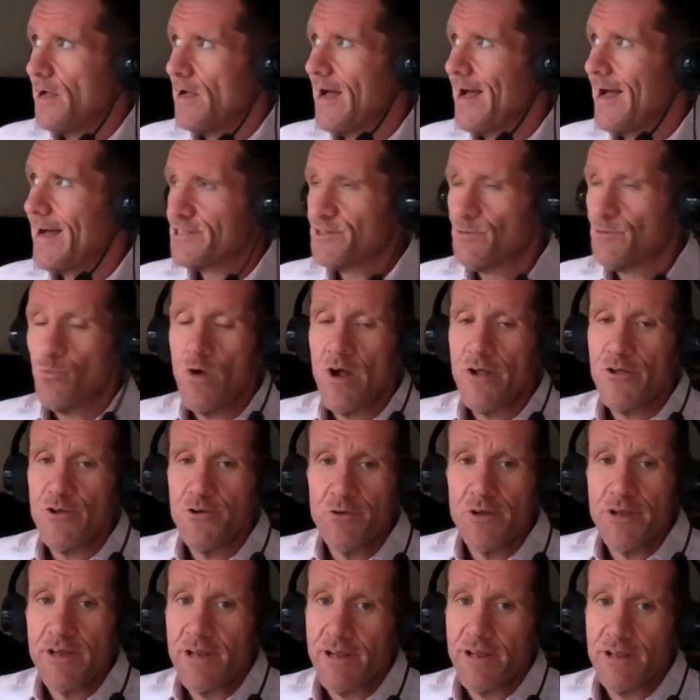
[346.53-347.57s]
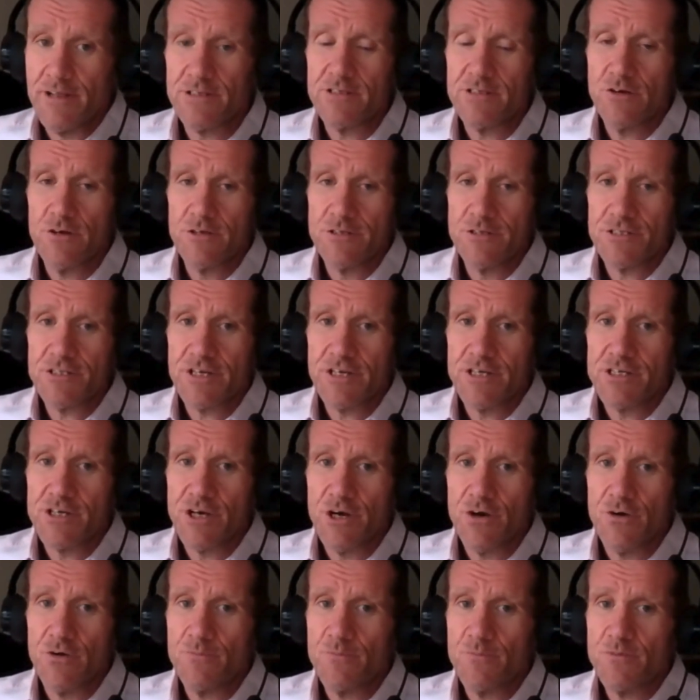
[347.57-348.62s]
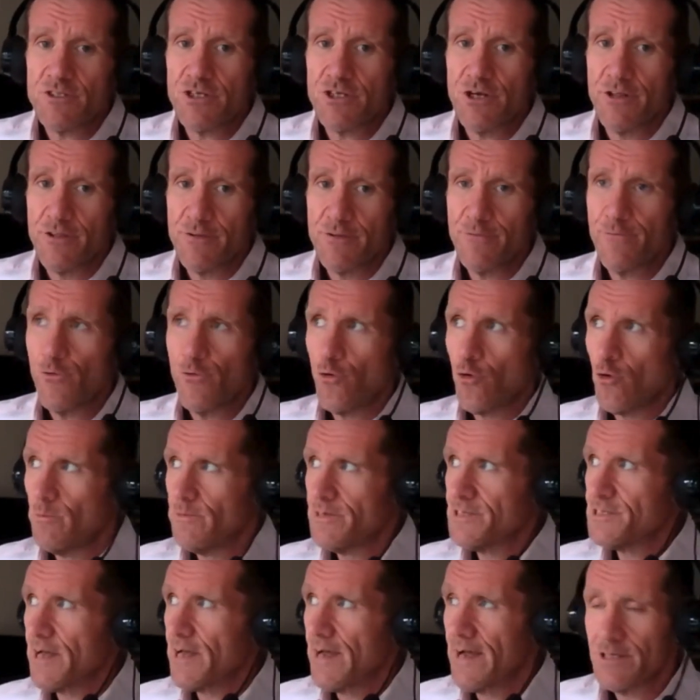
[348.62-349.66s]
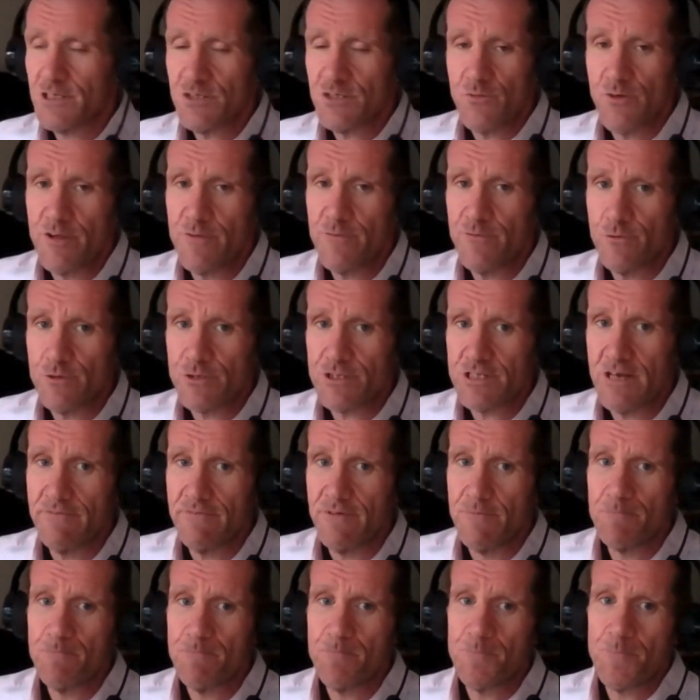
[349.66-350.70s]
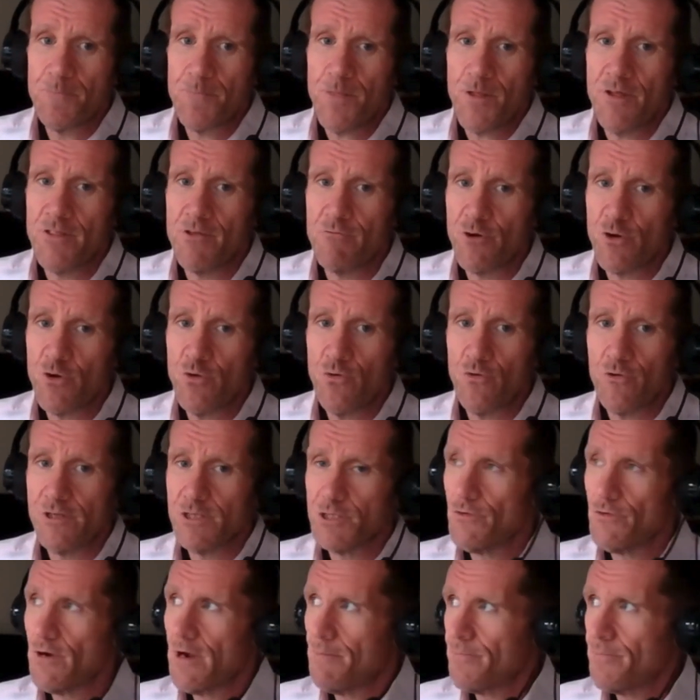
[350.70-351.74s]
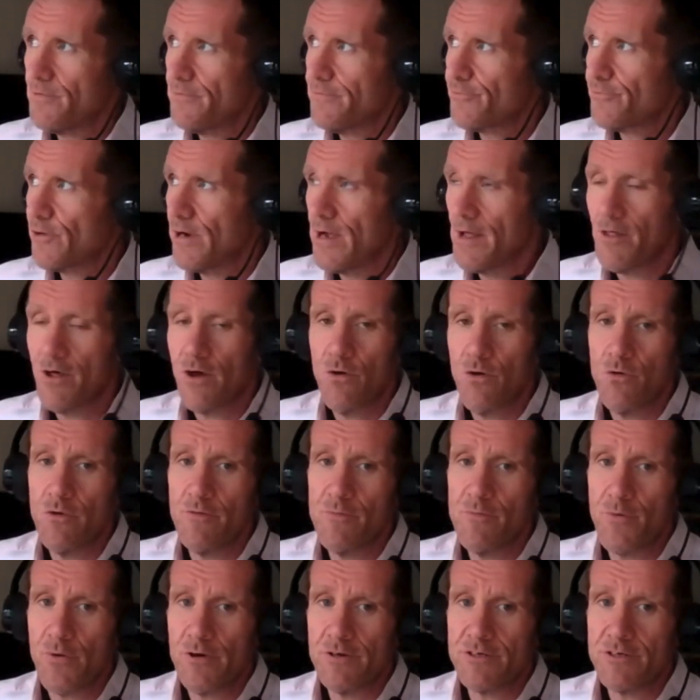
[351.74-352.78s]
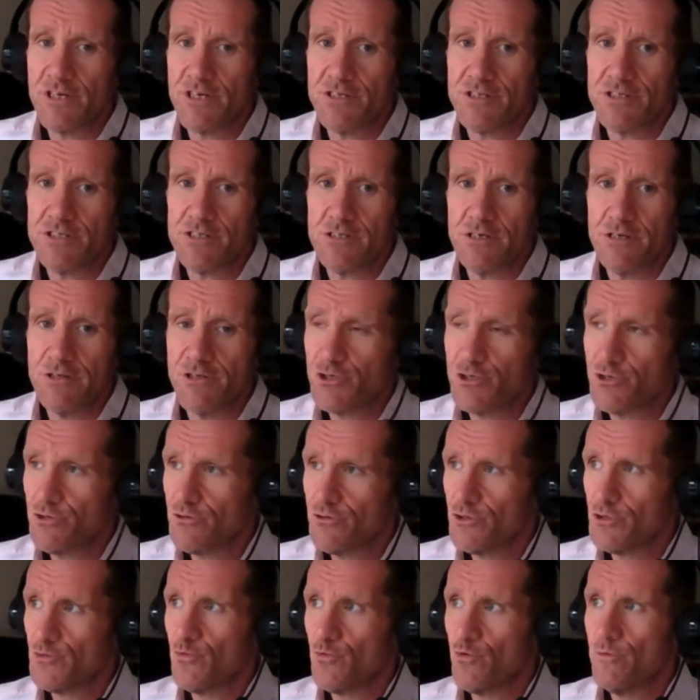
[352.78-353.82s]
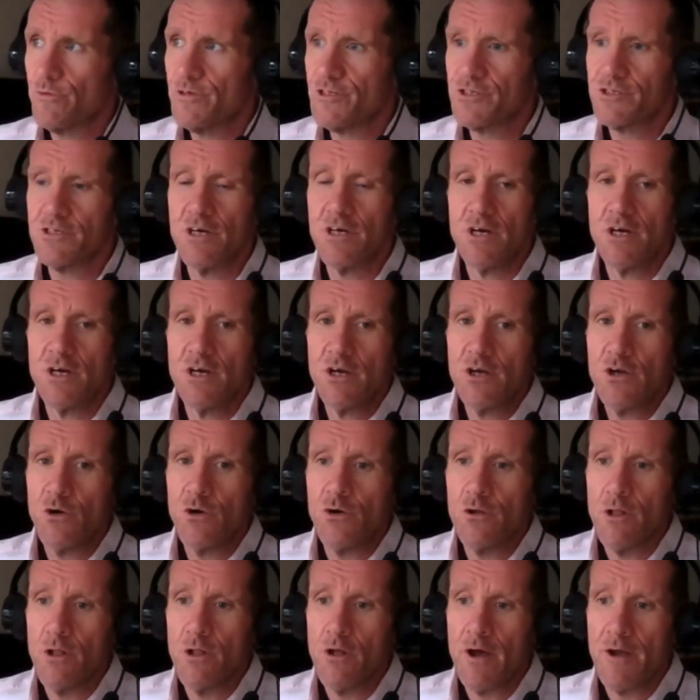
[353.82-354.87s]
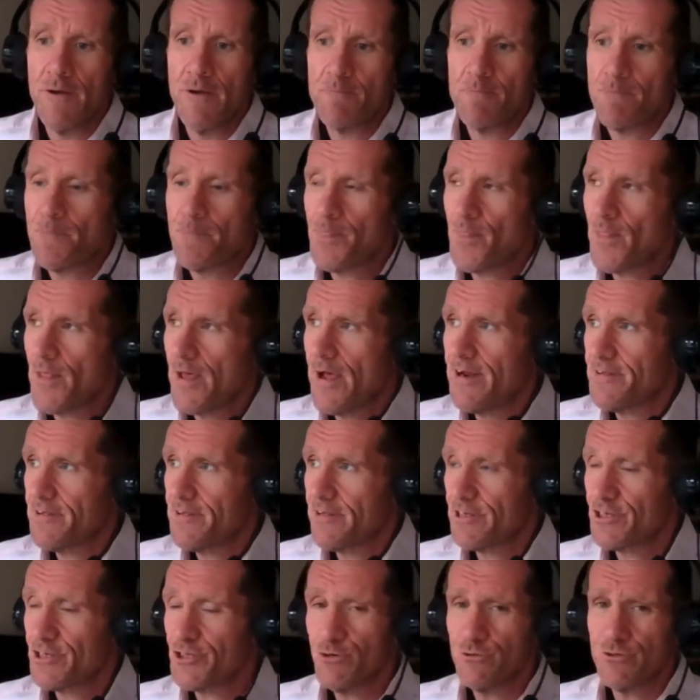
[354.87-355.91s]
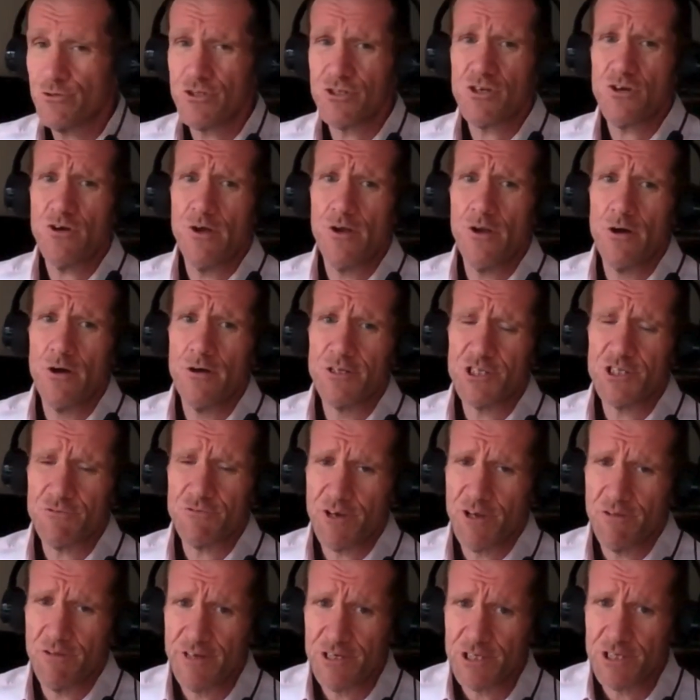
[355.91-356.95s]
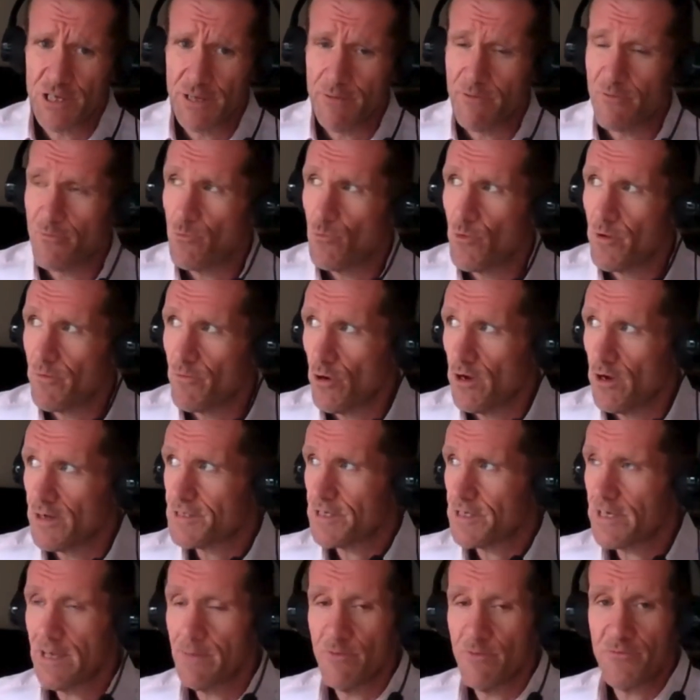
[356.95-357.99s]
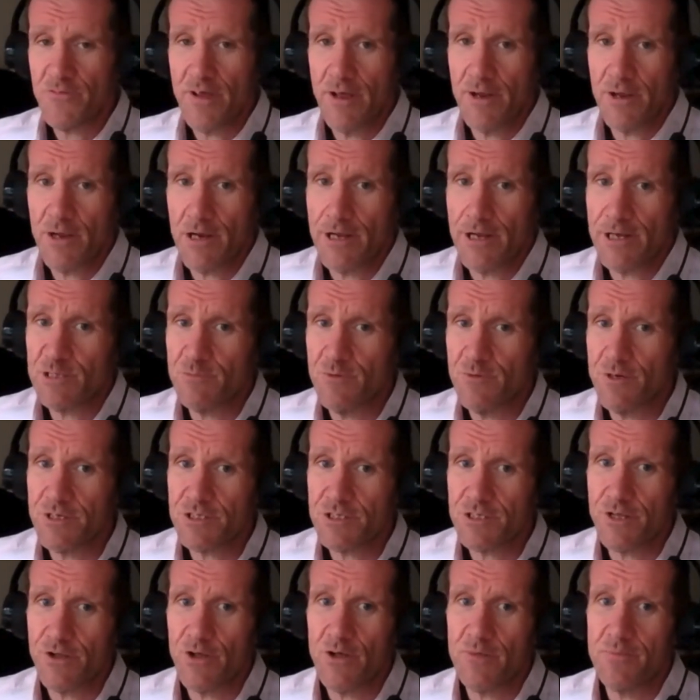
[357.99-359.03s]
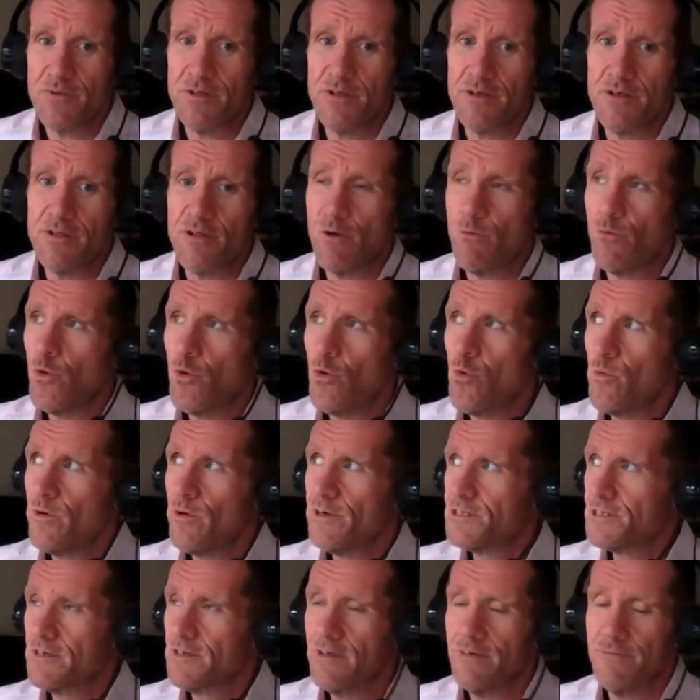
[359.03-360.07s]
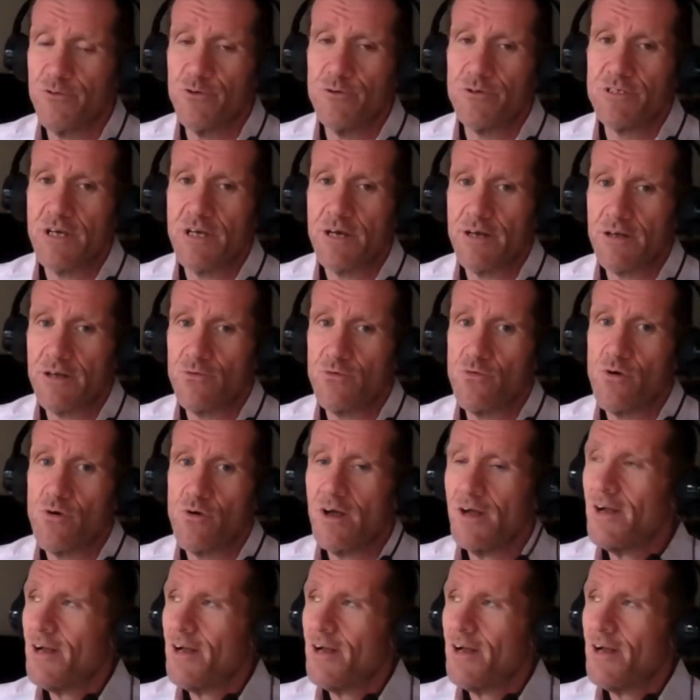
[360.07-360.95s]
and when you need it on TGL. Certainly the forum is there 24/7, and the recordings are up throughout the whole of the process, and the tutors are always online. Anything the tutors can't answer individually, we've got a team of technical experts at the IBD that will always give you a technical